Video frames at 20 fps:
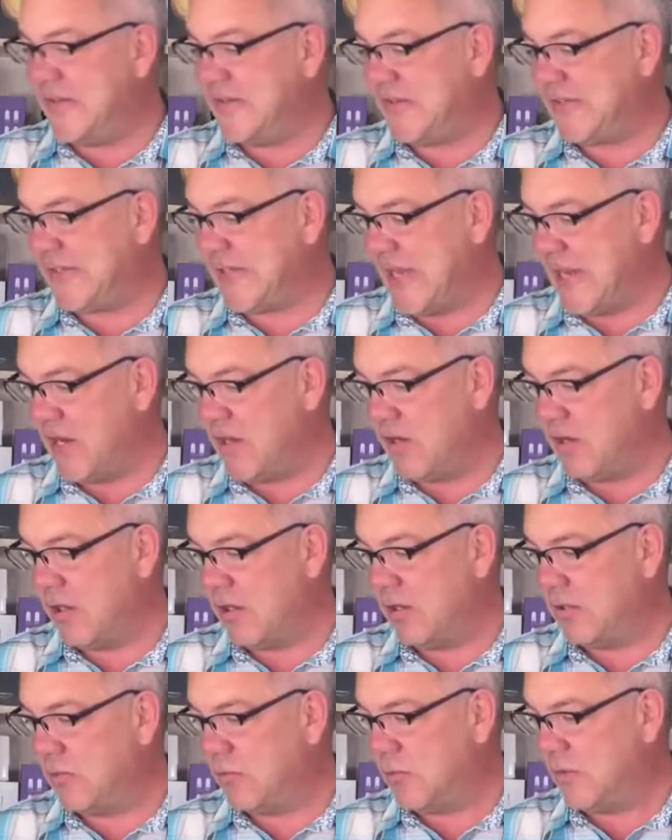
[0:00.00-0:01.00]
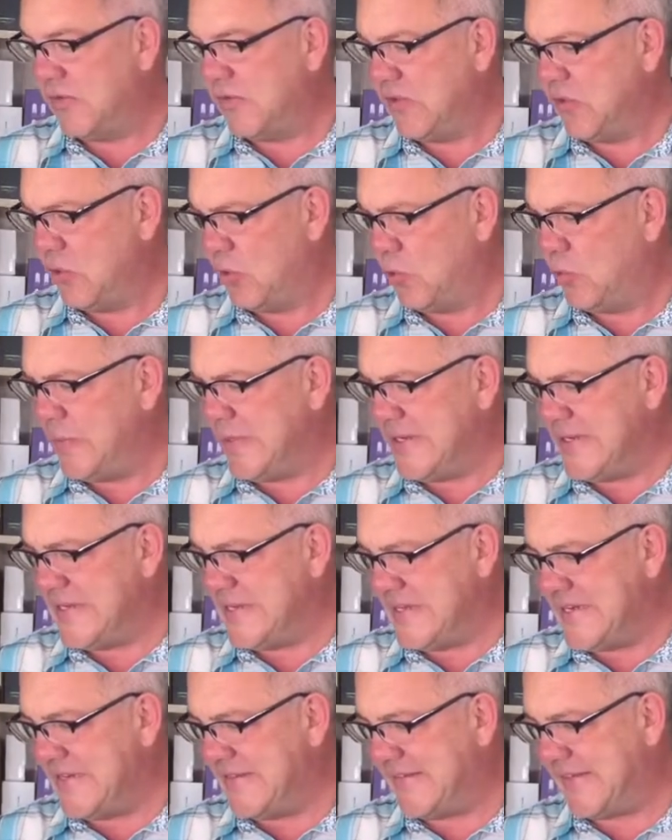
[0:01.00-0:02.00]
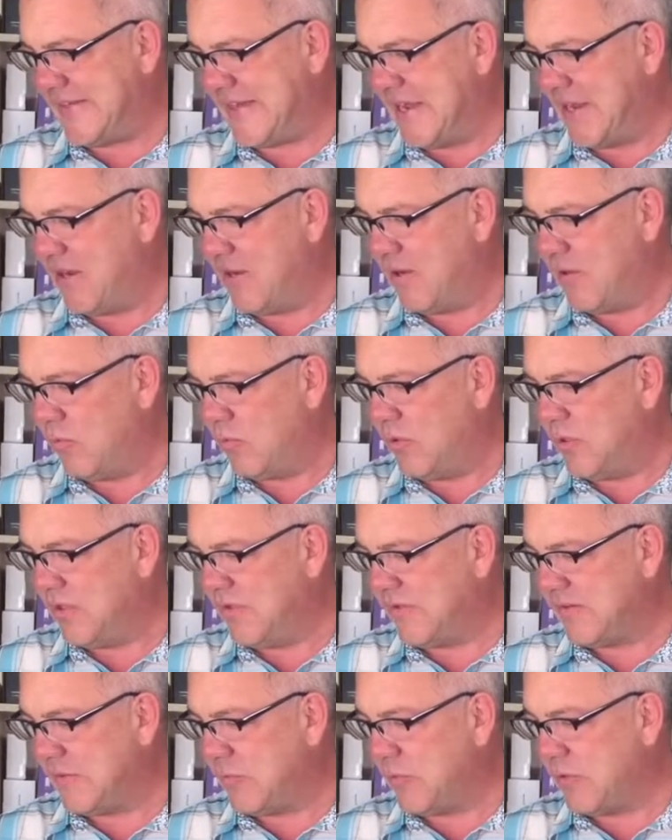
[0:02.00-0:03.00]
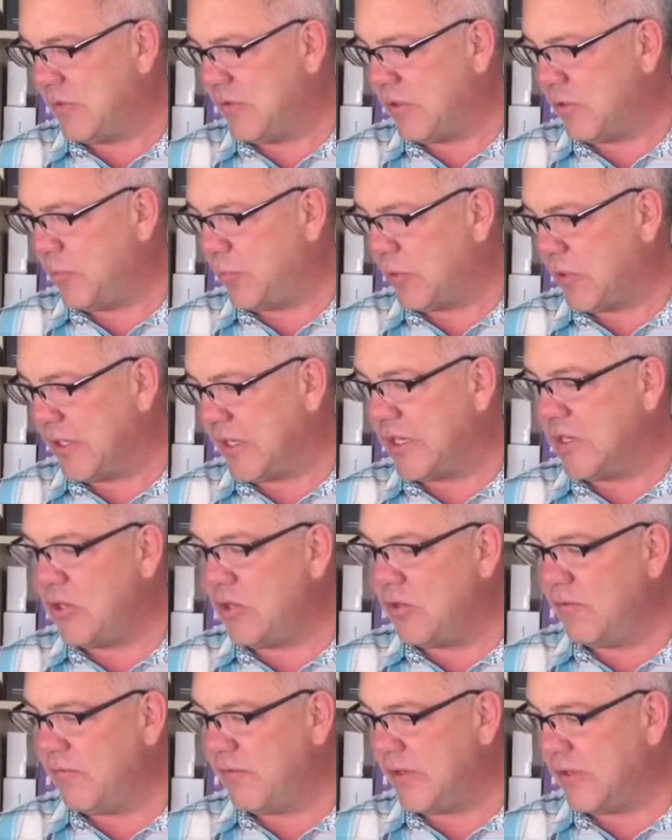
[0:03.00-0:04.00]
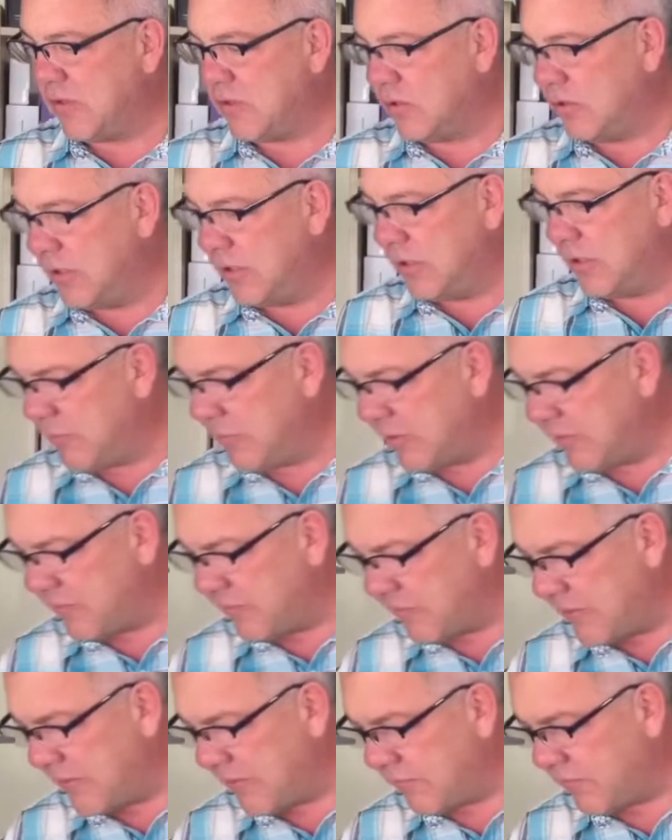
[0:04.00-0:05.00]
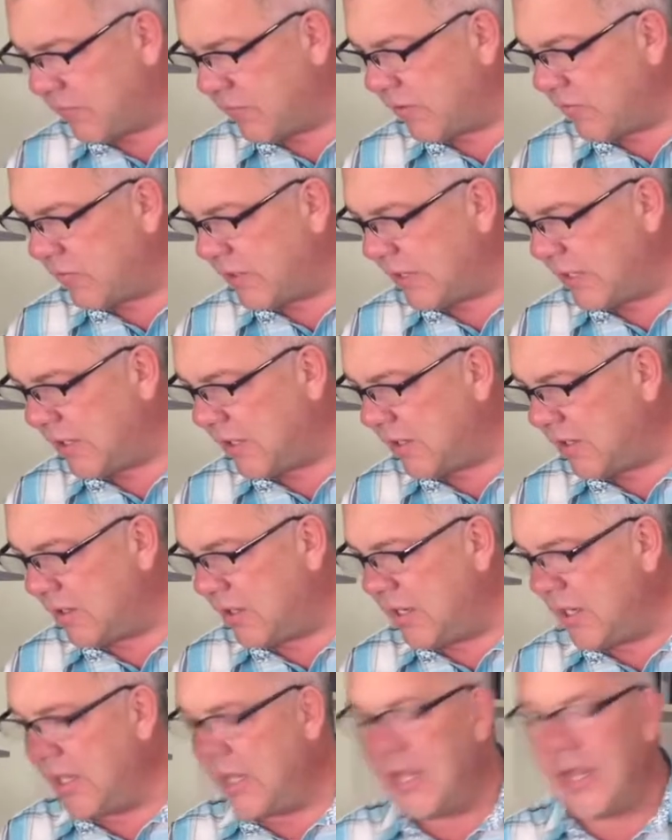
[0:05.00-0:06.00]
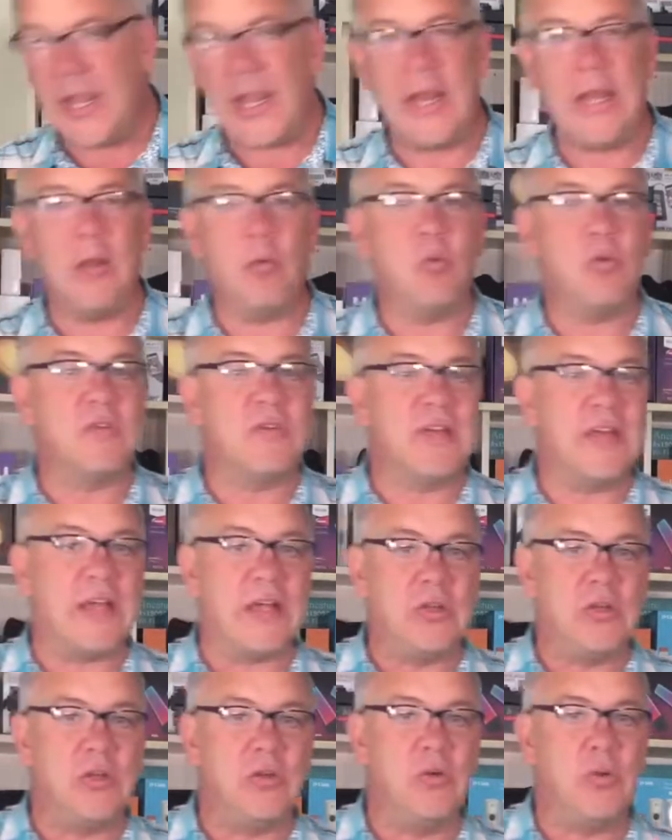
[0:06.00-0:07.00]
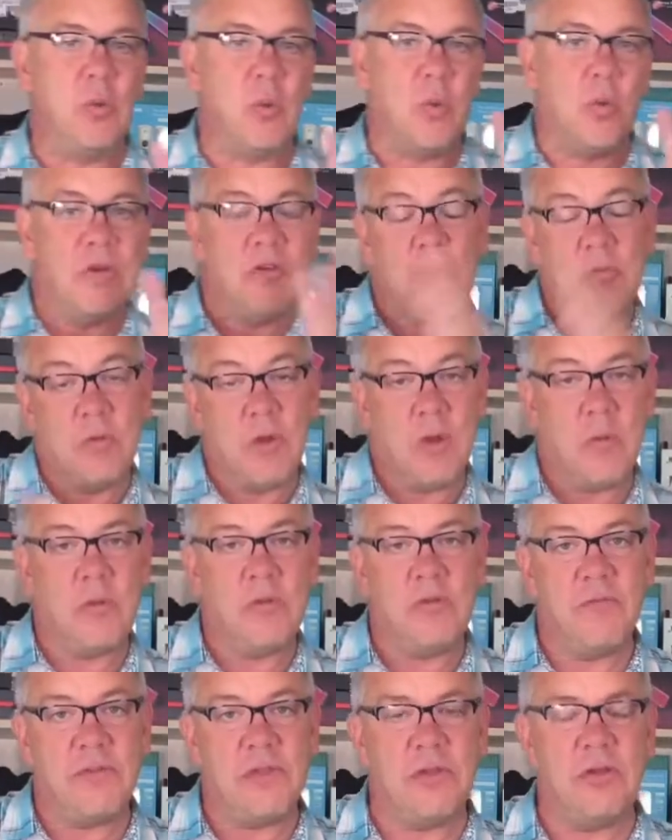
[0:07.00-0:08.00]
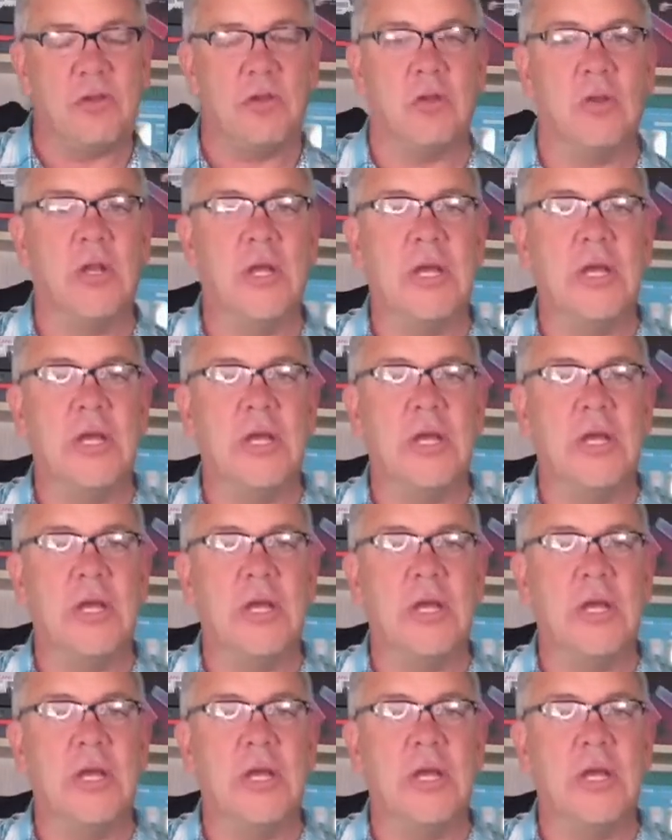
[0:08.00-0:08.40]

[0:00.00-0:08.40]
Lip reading: scanner. What's an OBD scanner? Well, it's something that you plug into your vehicle, and I'm going to find it for you right here, and it will tell you what's wrong with your vehicle.